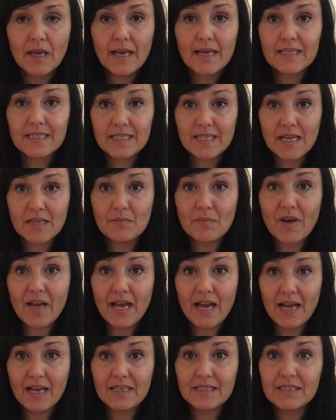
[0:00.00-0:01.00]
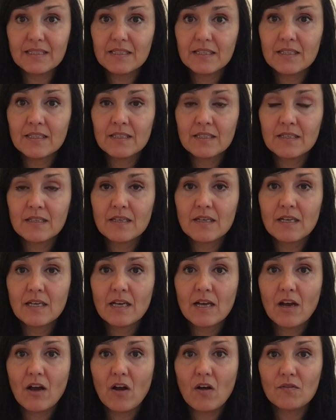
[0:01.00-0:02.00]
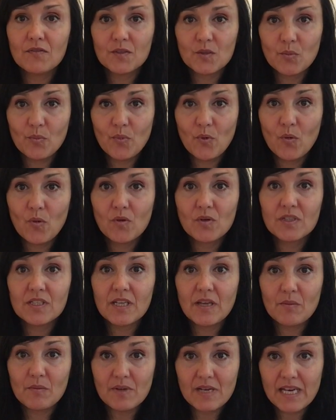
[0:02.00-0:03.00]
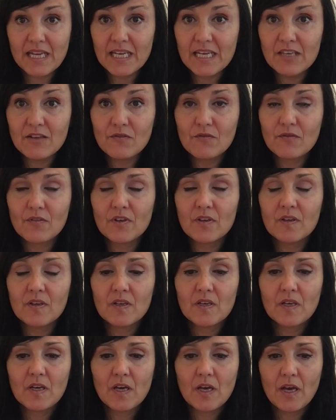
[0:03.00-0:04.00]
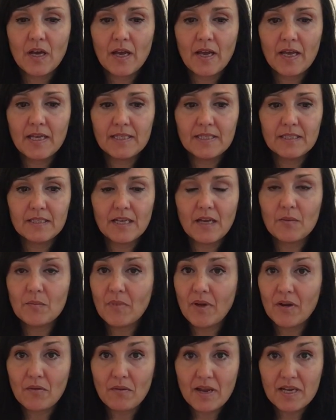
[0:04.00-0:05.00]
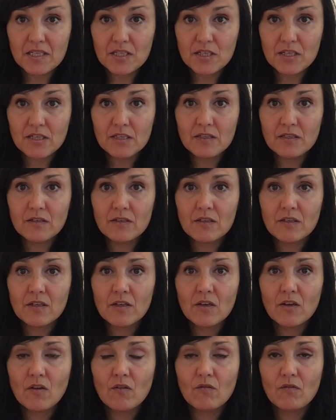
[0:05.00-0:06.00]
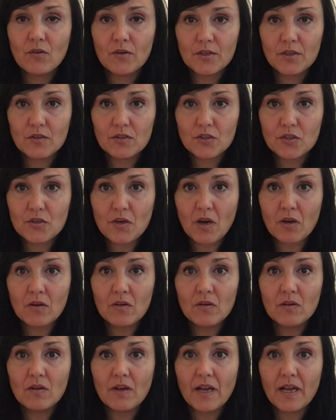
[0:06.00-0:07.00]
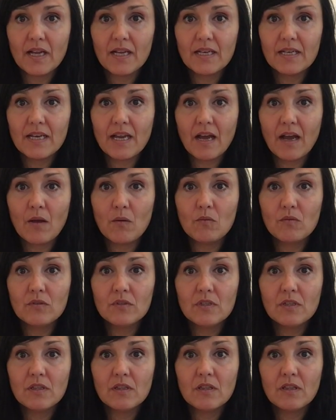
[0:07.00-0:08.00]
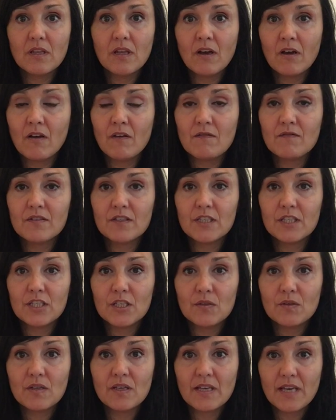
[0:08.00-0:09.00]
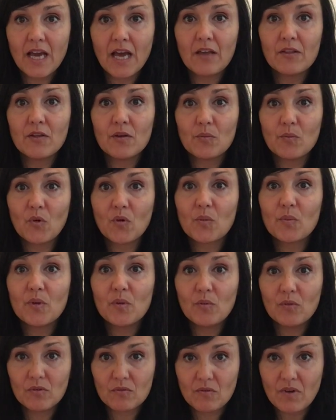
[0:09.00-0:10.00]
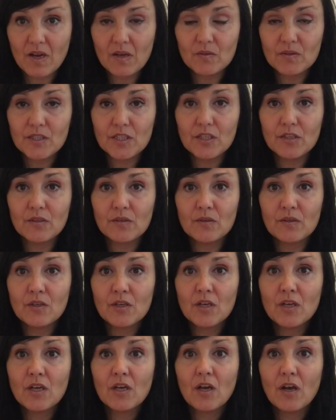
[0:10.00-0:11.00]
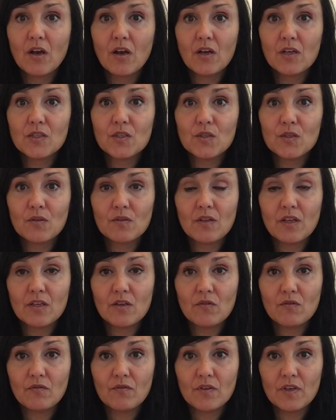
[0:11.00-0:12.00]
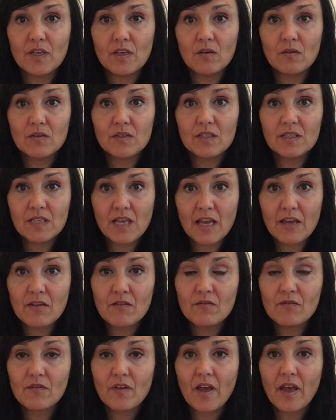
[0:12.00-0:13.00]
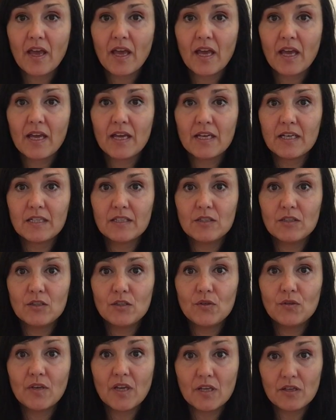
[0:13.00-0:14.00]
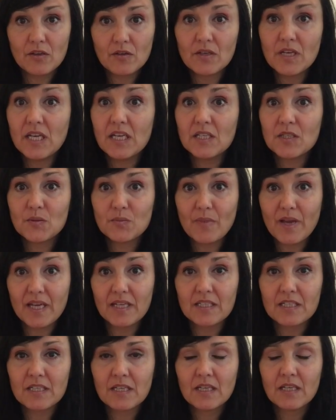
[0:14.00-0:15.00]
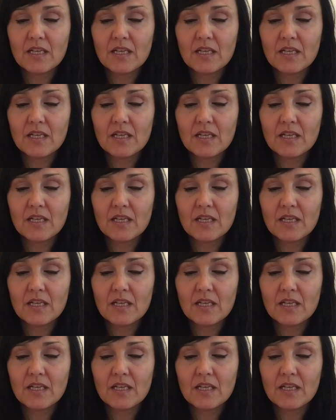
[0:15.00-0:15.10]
extend my hand of support and belief and admiration for your struggle, and I would love to gather more people around you so that you feel safe and you get your needs met.